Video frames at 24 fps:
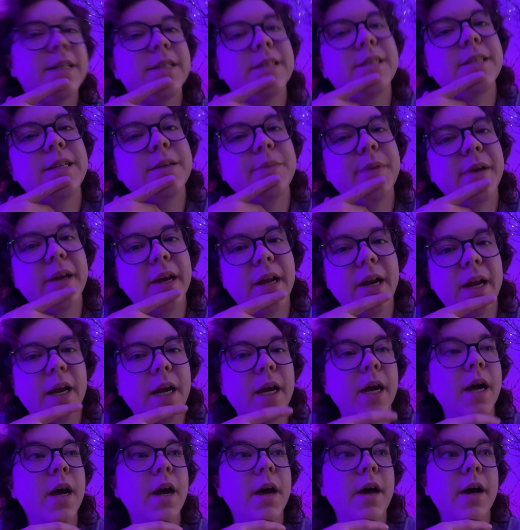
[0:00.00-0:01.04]
is the
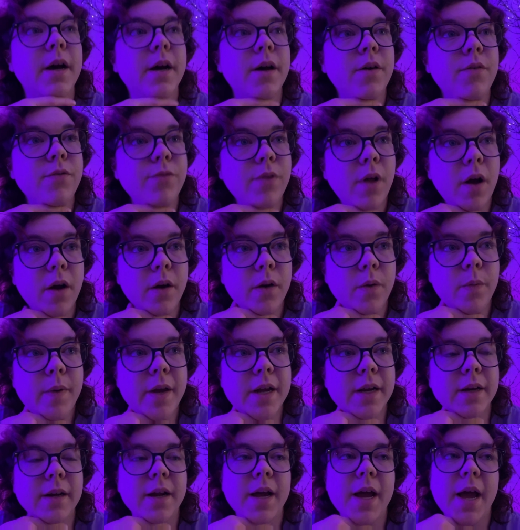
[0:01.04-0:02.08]
beginning of
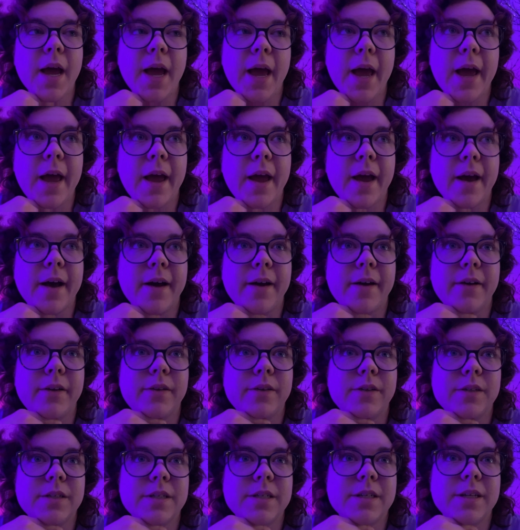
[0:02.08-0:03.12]
Vlogoween.
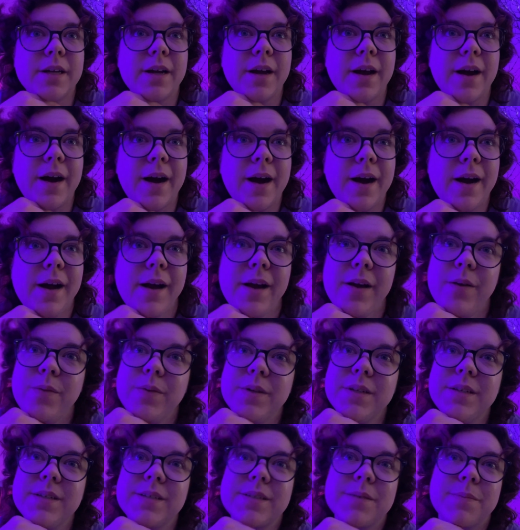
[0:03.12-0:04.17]
And I
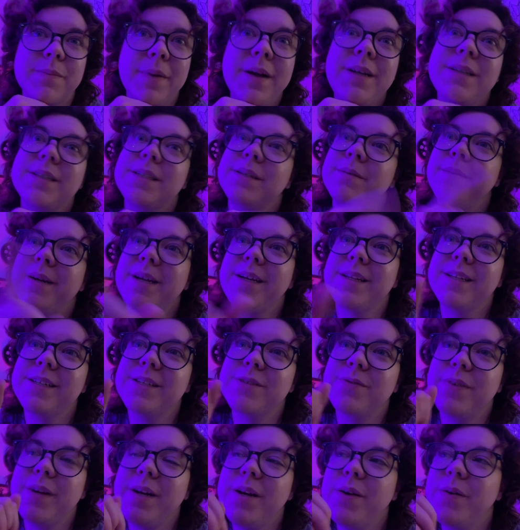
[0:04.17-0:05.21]
was meant to make
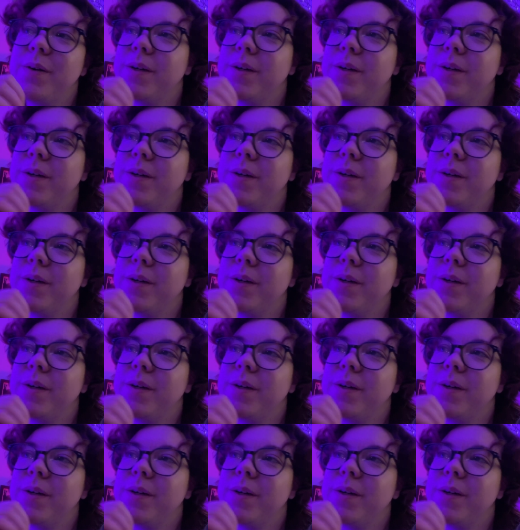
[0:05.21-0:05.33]
this video